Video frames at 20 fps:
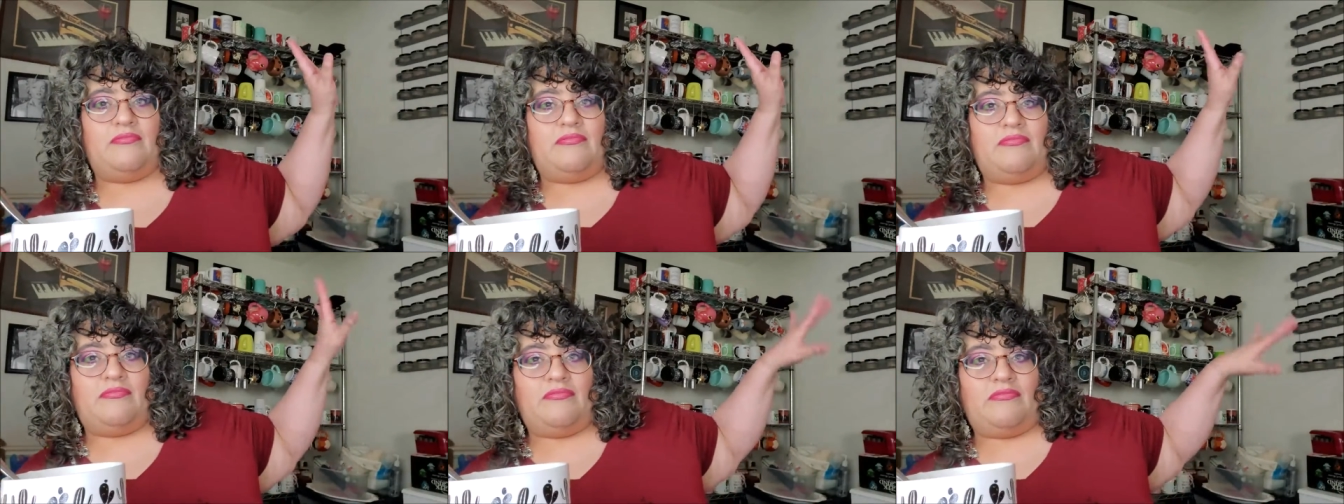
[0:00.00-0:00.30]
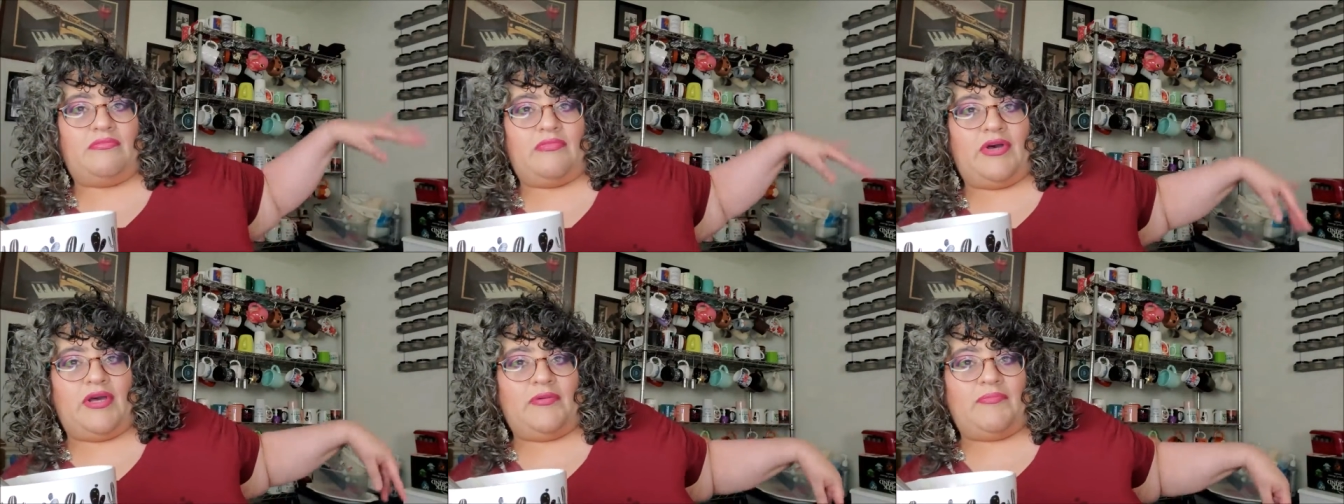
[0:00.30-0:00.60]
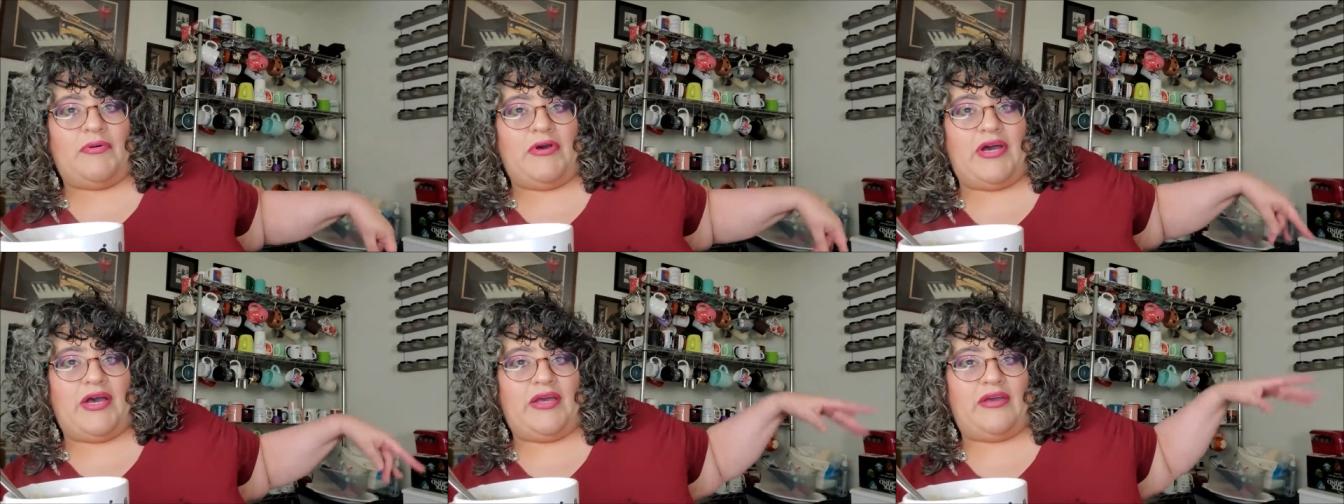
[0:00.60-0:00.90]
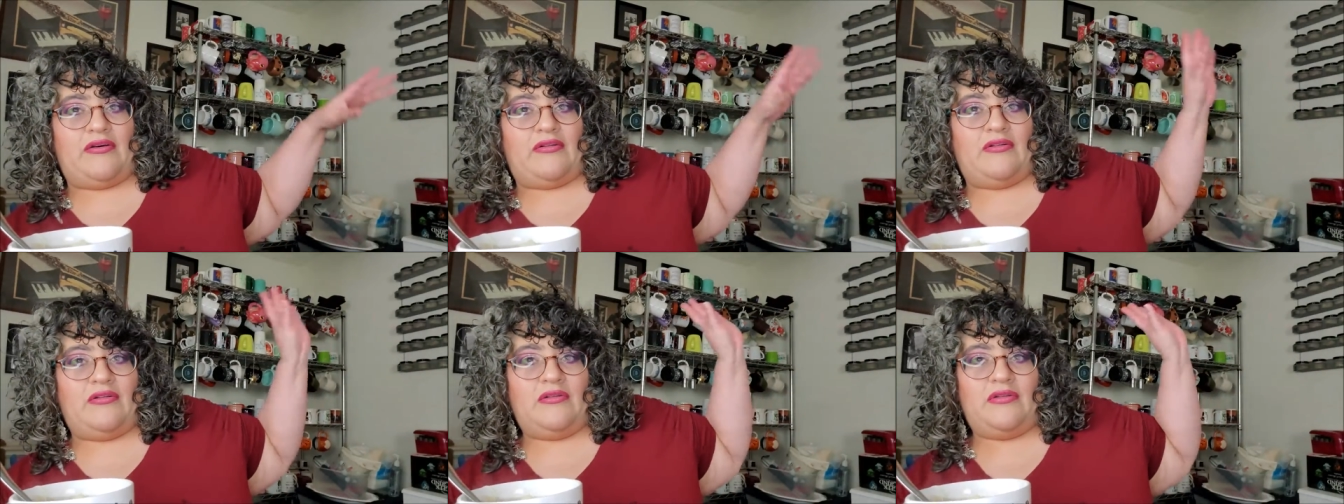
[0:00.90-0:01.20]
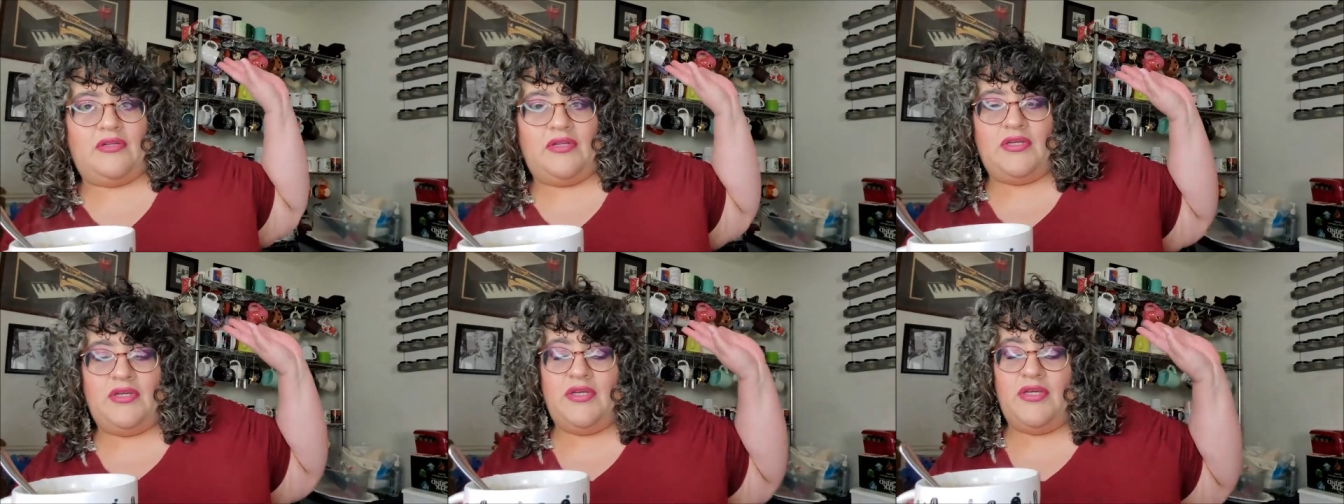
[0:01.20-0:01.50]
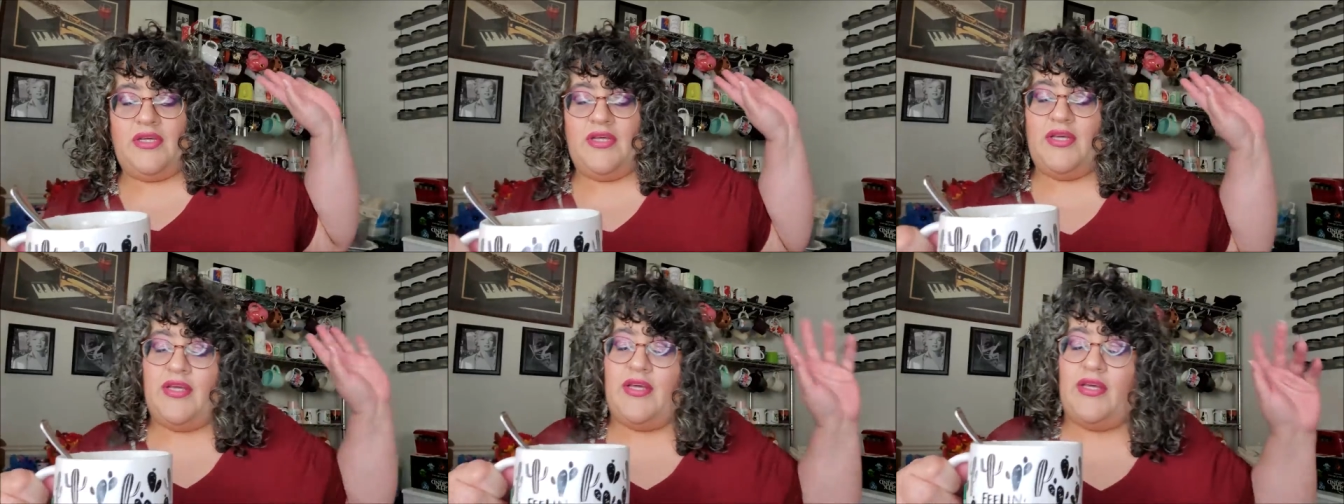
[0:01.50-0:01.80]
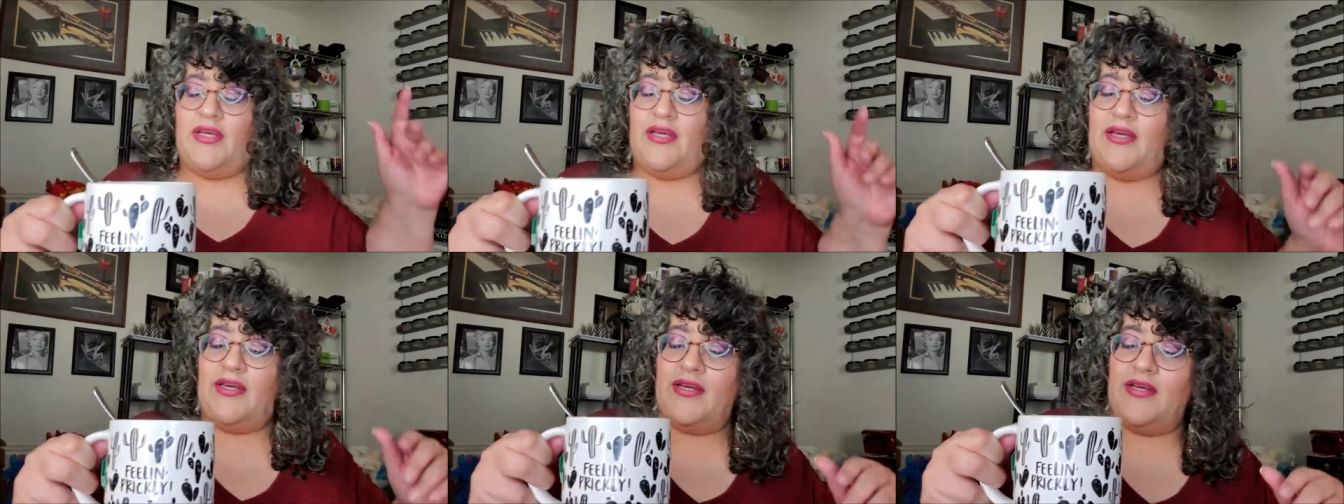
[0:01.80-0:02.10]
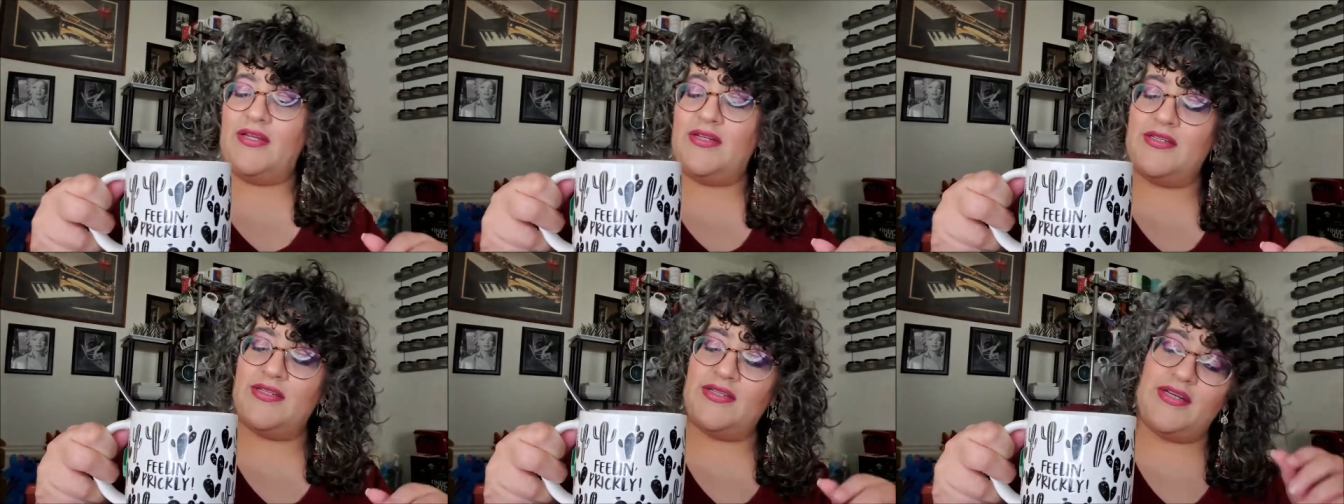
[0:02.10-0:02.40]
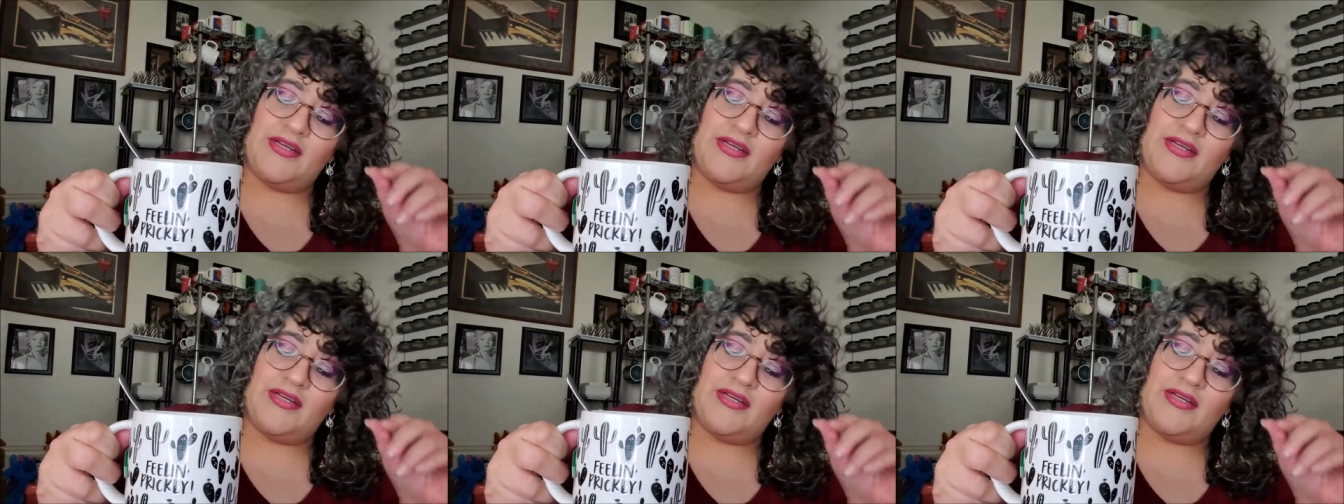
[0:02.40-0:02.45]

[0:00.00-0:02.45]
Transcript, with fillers: My pile. And